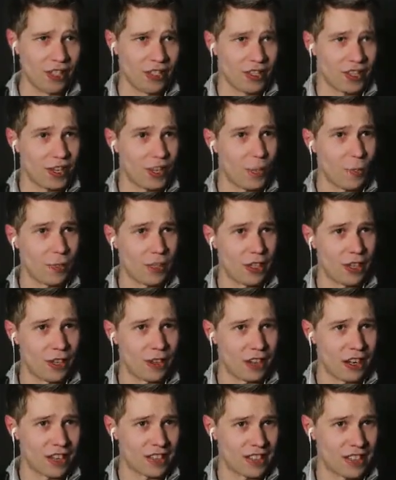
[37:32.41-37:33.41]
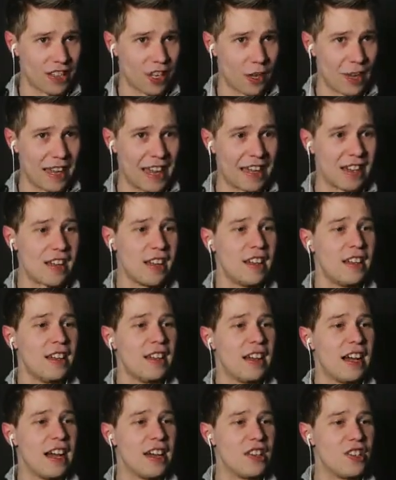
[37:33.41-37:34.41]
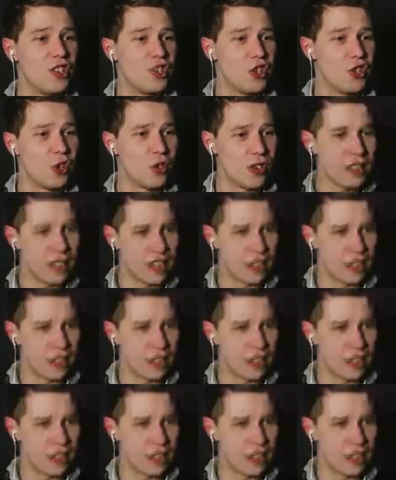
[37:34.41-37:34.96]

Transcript: So hopefully you guys can go ahead and join